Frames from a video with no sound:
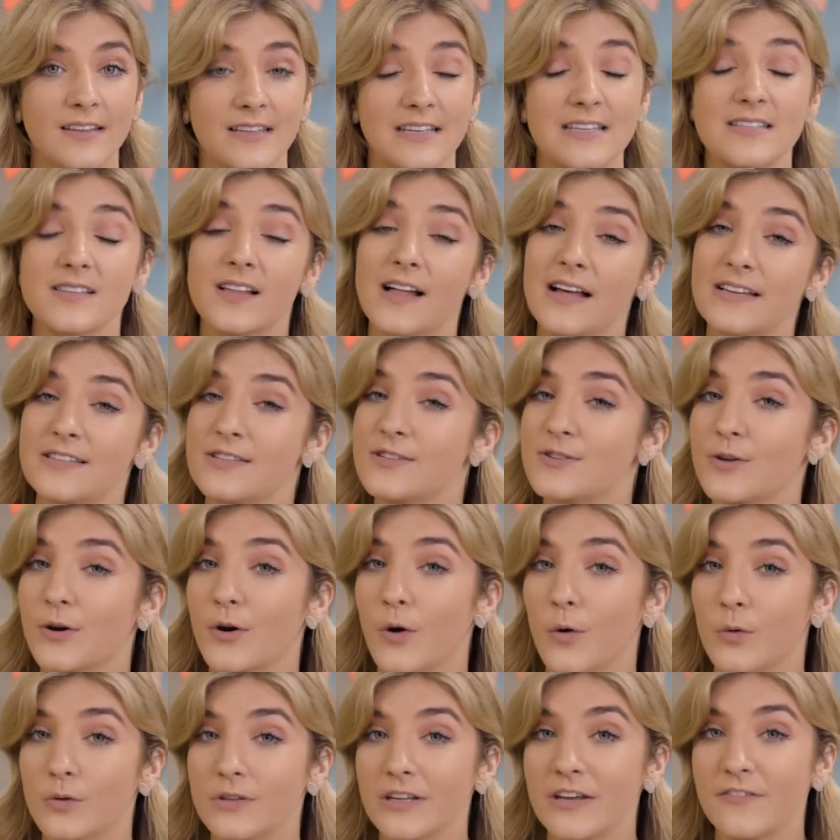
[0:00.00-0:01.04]
These classes
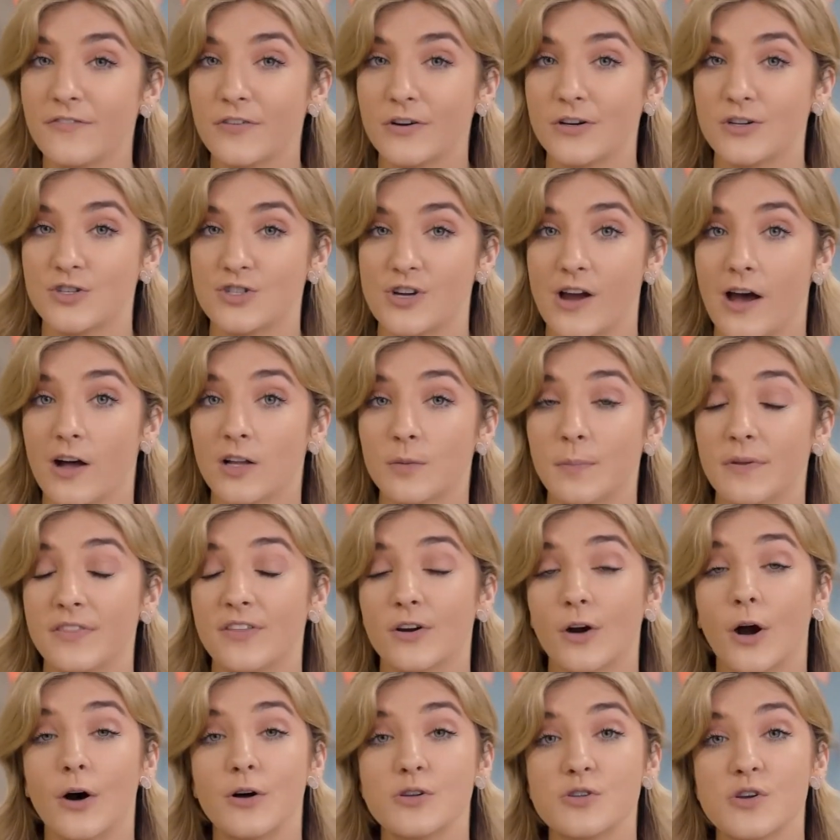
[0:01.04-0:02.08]
aren't only for your child, but
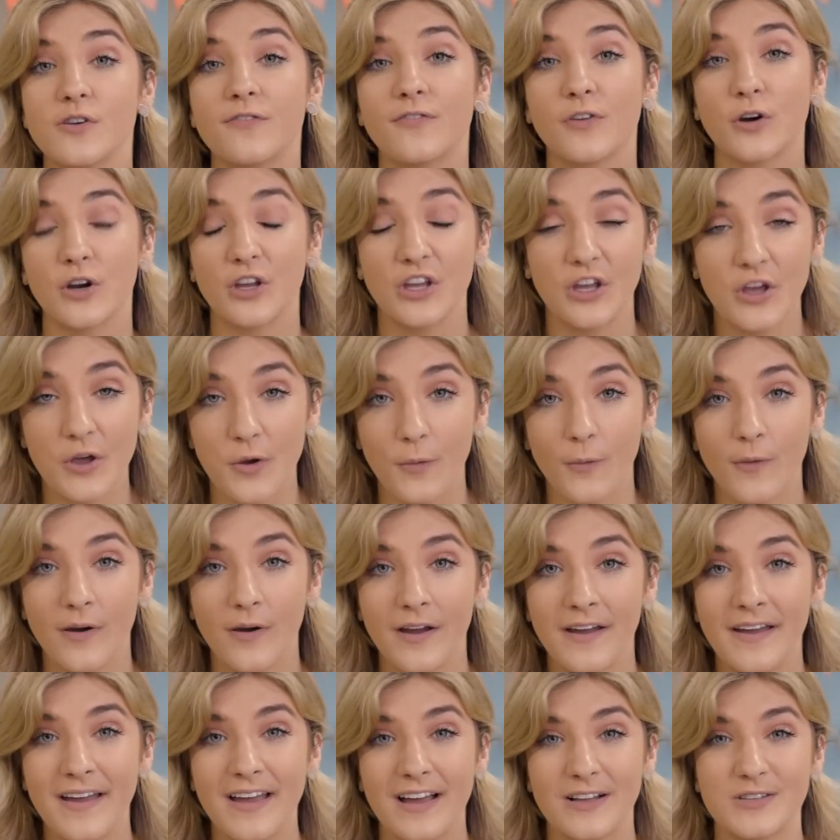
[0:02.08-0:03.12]
they're also for you,
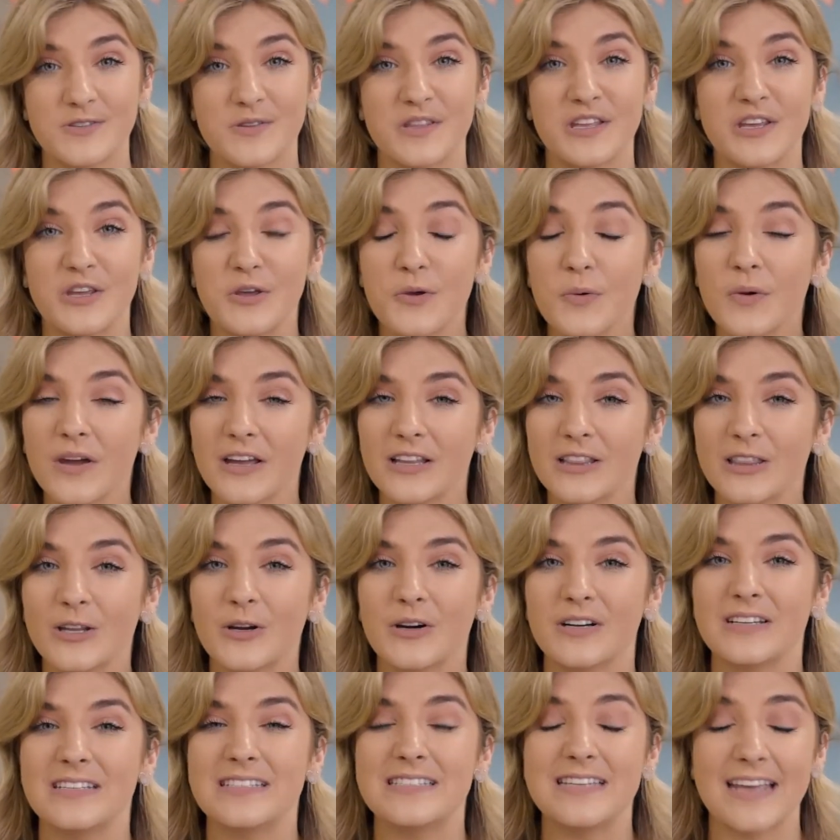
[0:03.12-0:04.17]
and so that you can
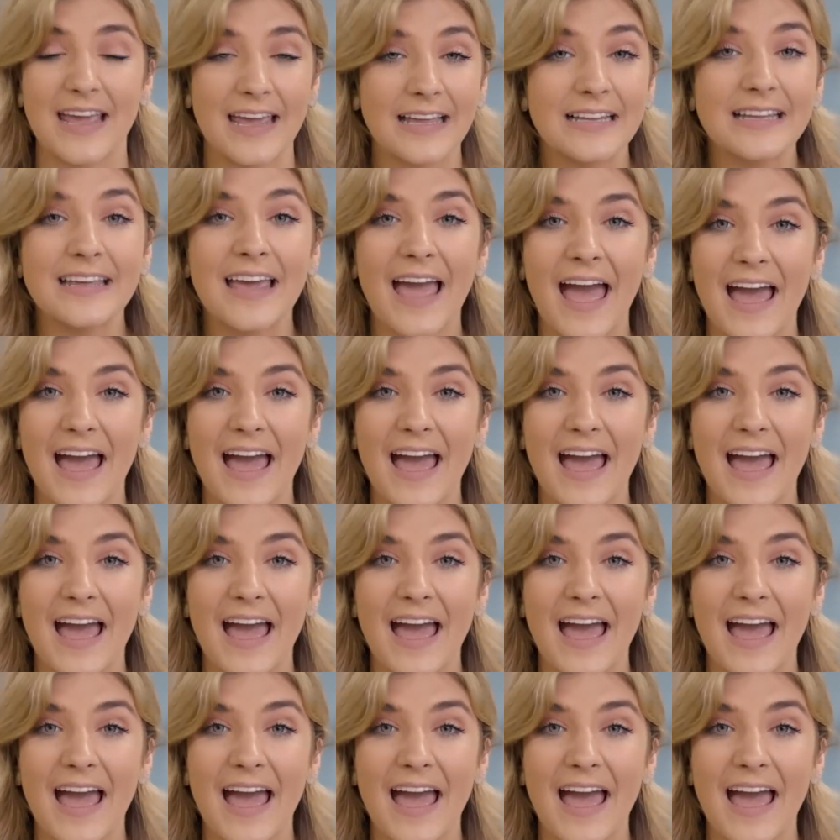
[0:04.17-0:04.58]
learn daily